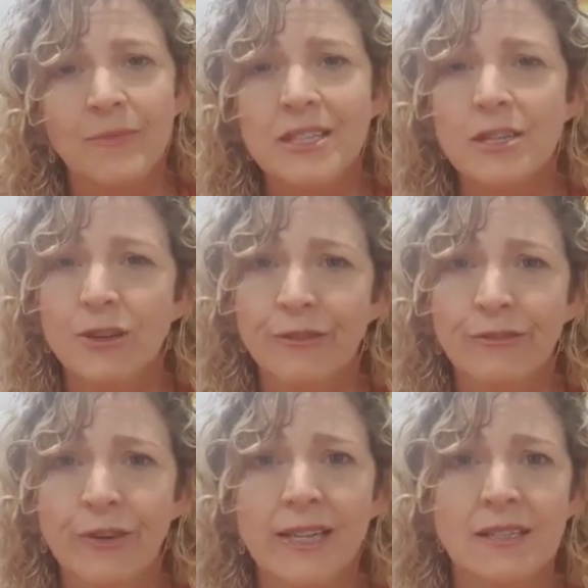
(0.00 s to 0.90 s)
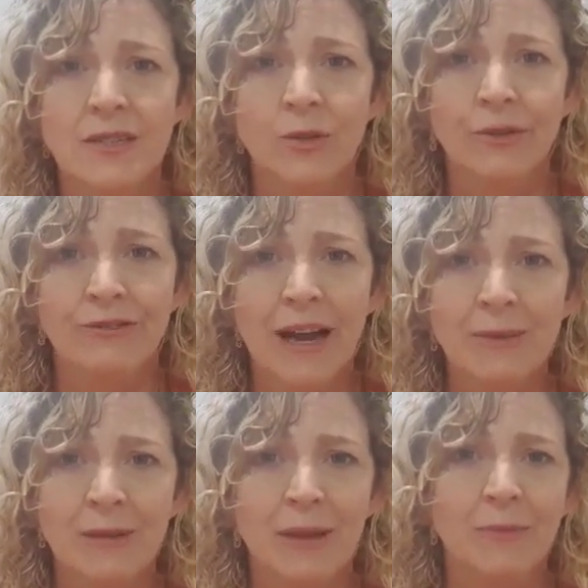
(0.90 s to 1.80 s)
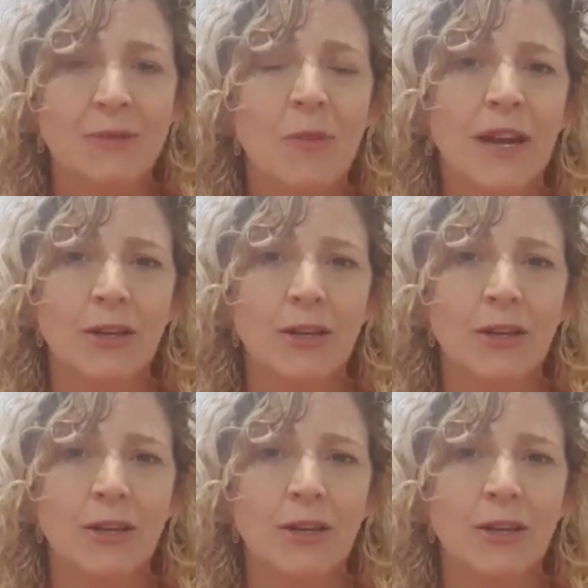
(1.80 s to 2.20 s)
So your friends or family members might